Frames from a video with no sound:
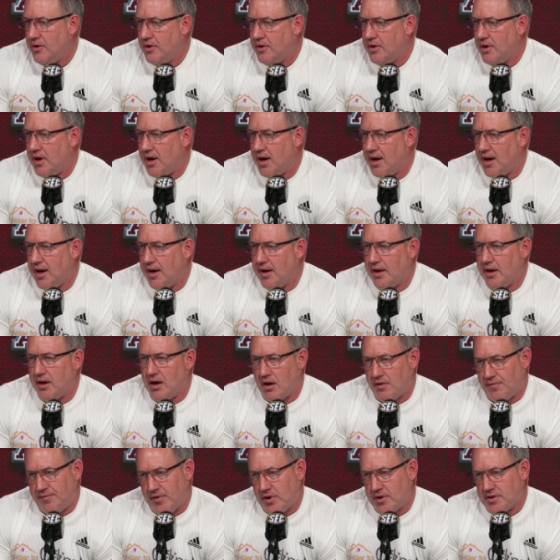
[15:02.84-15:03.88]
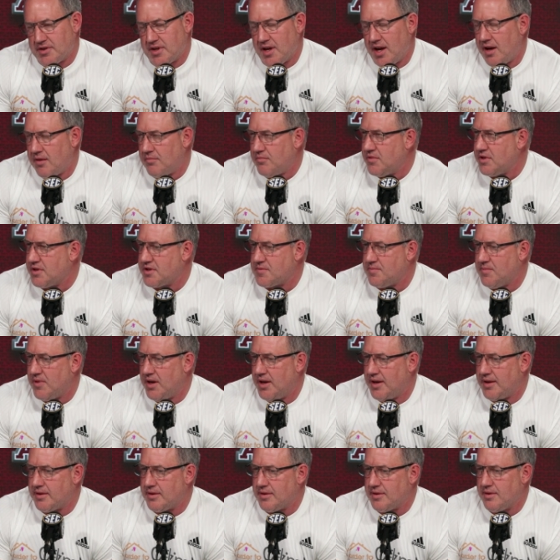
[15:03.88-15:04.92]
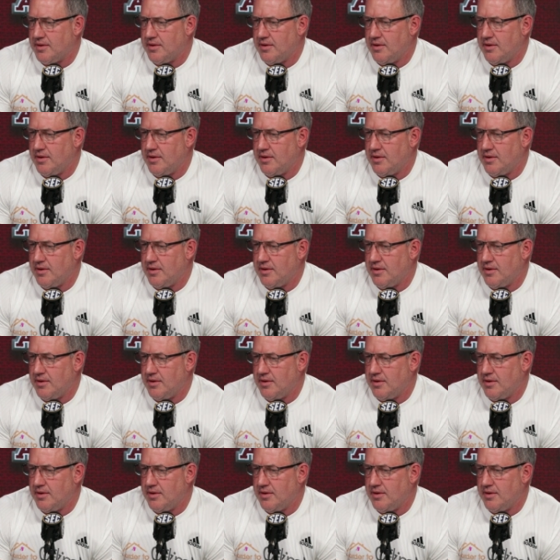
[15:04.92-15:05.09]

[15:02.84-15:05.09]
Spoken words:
in our first game this month.